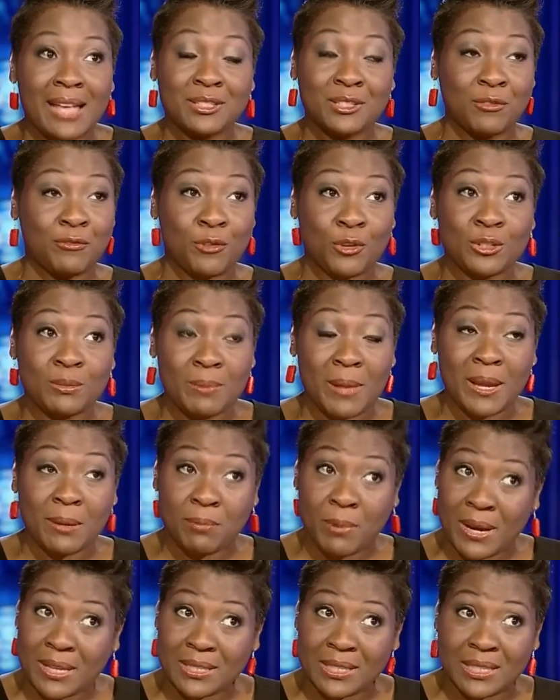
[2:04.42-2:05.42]
as the first
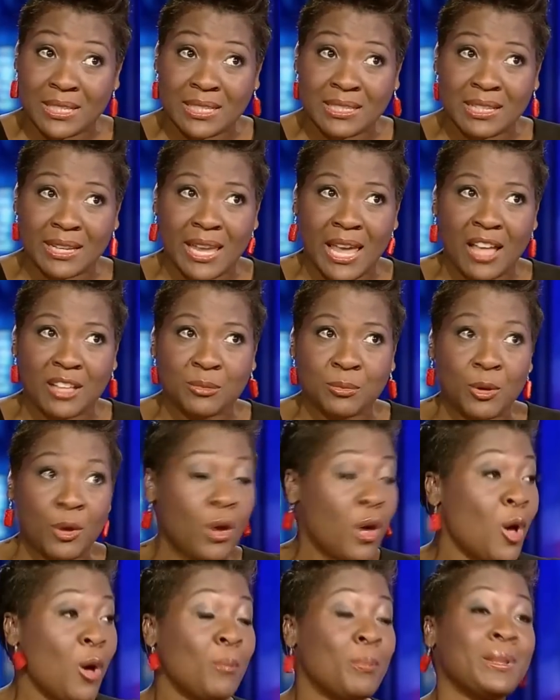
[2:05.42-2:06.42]
black president, is
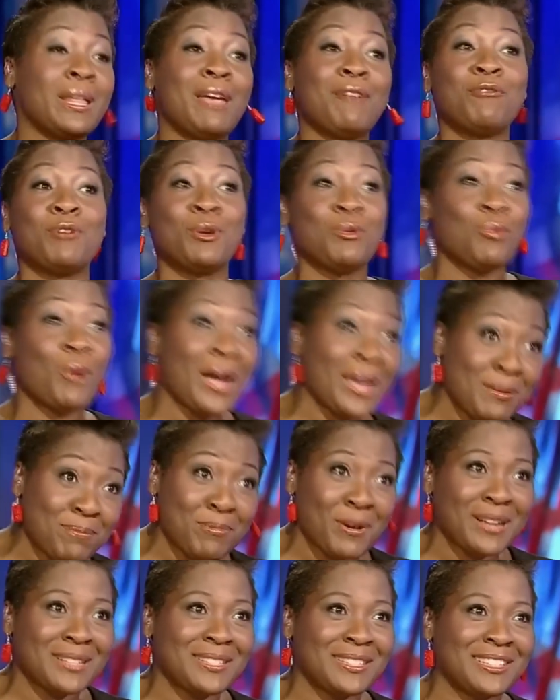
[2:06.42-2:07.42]
accountable, but every white
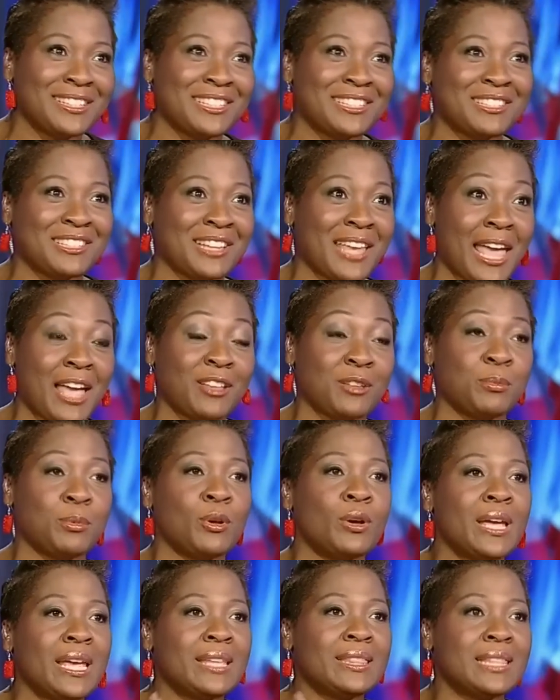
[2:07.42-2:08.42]
president is
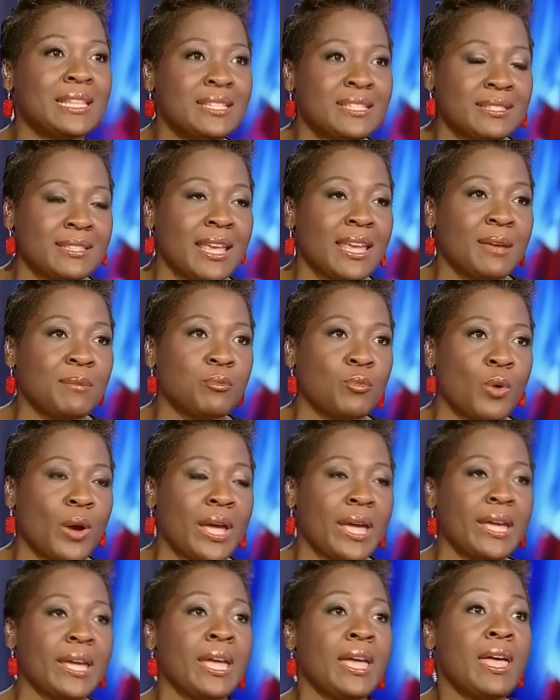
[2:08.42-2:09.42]
accountable in the the same
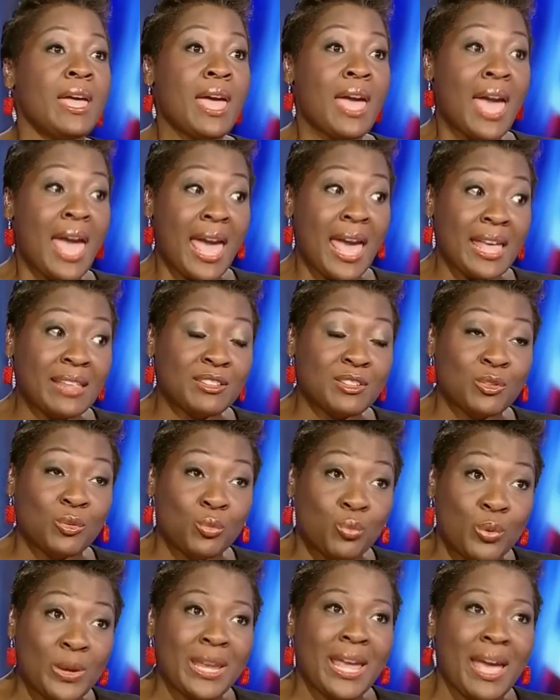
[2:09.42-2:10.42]
way. And
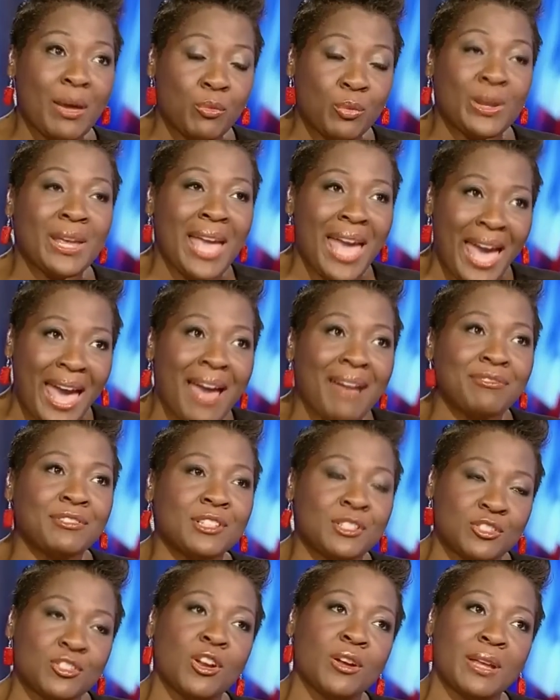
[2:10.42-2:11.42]
we, we have
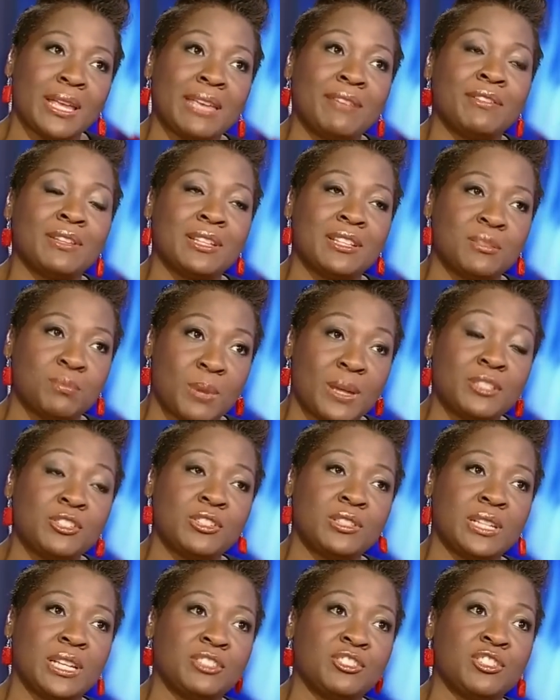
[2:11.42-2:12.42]
to start giving as much
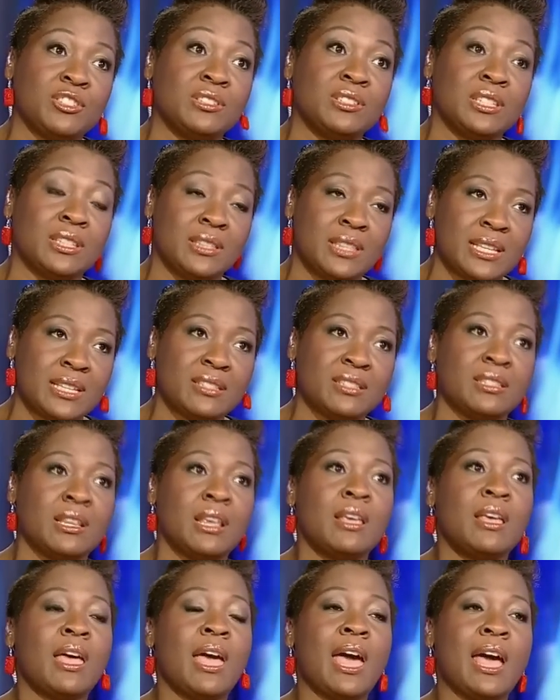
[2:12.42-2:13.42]
attention to this
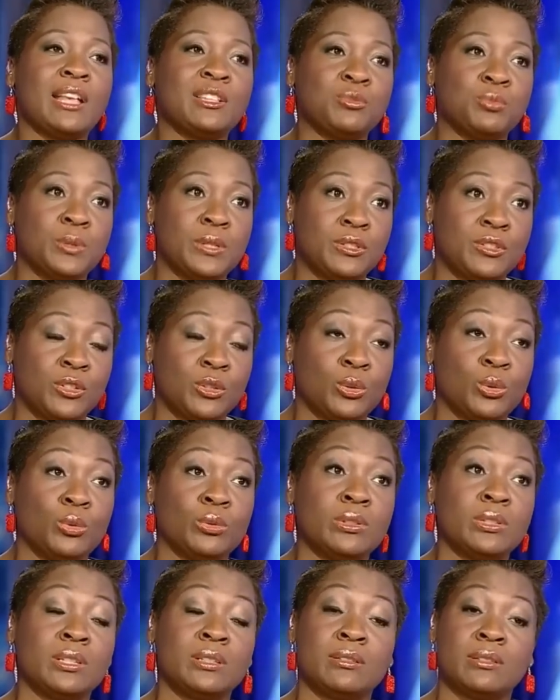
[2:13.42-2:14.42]
as we
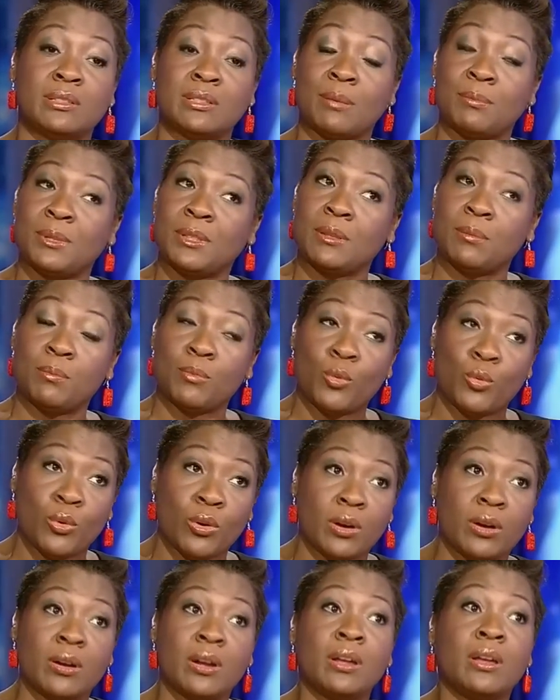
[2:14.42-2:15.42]
do to some of the
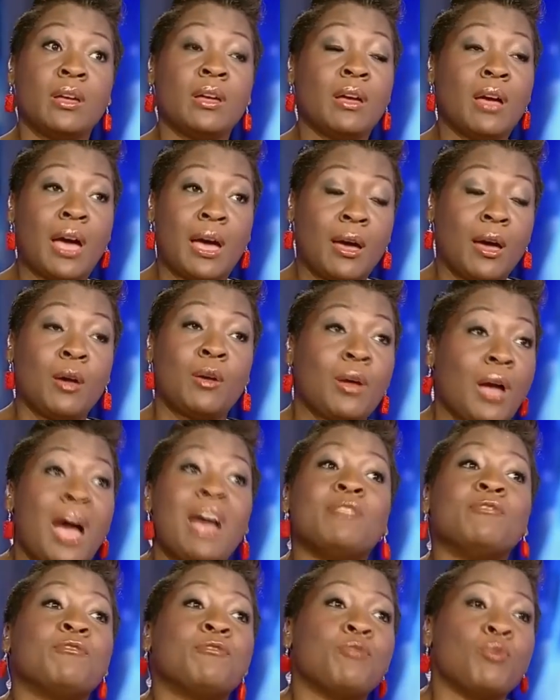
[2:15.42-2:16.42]
more uh,
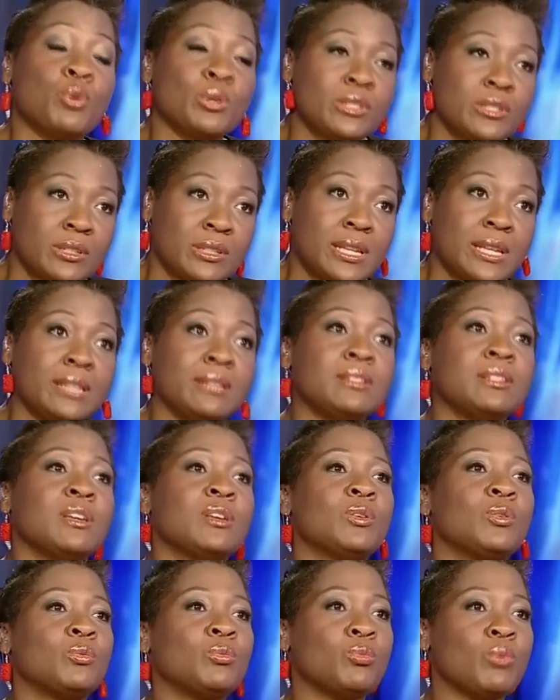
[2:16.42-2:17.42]
unfortunate
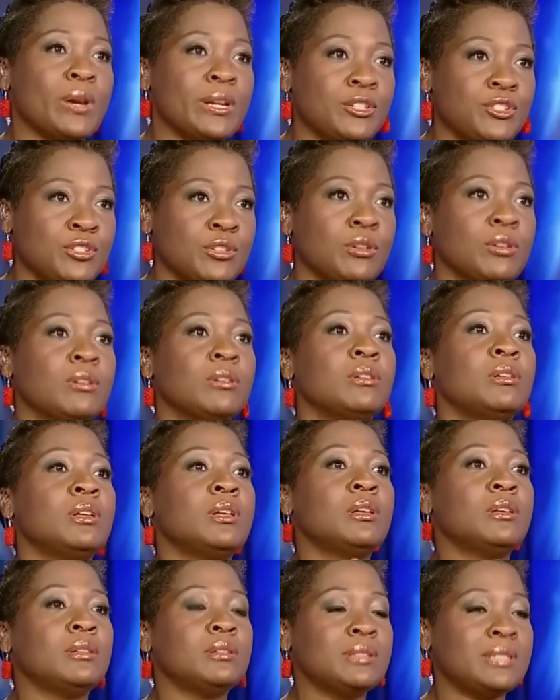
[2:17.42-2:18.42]
racial
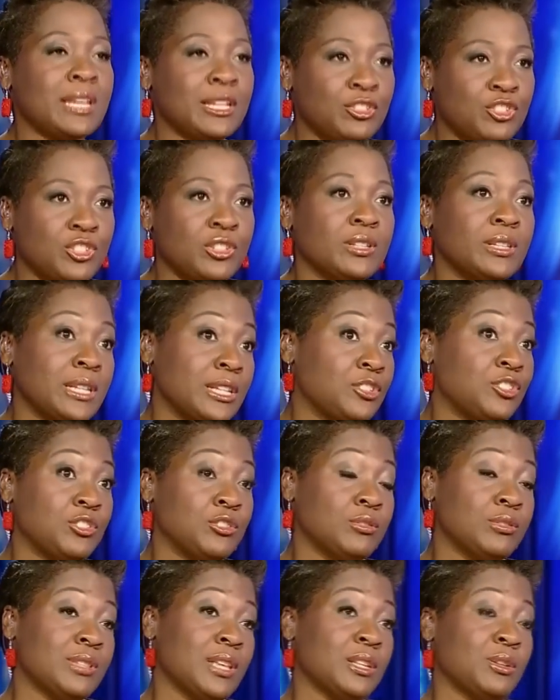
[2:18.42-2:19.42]
tension I, I
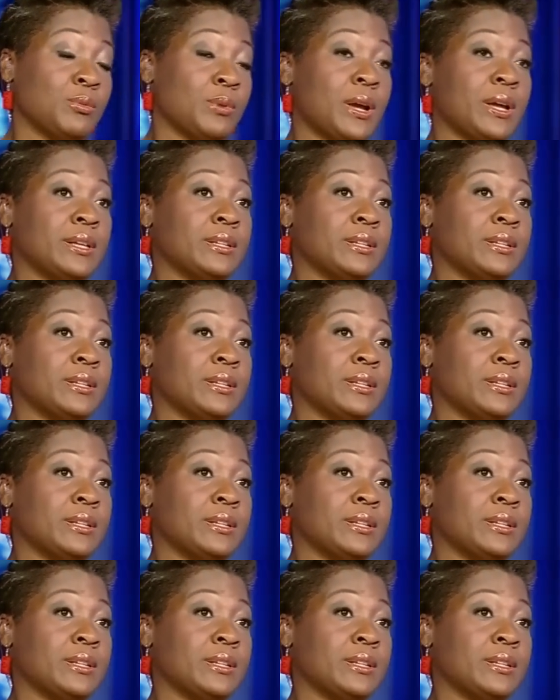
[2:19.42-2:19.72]
didn't that think